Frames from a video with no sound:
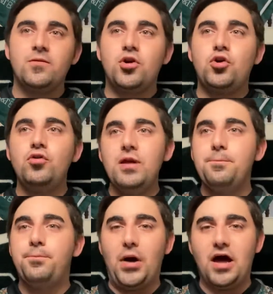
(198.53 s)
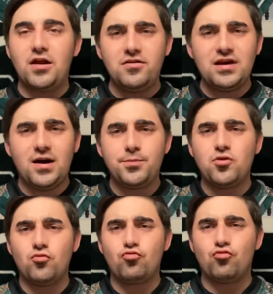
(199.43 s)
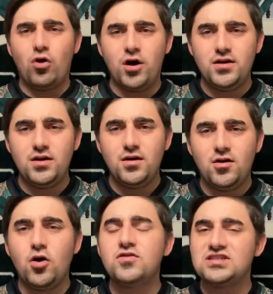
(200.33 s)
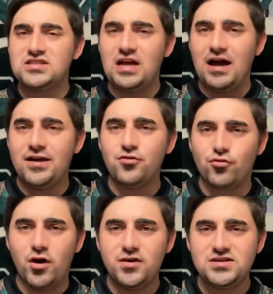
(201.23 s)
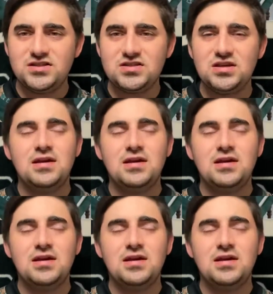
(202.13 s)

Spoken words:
good at bottling up the run on designed runs.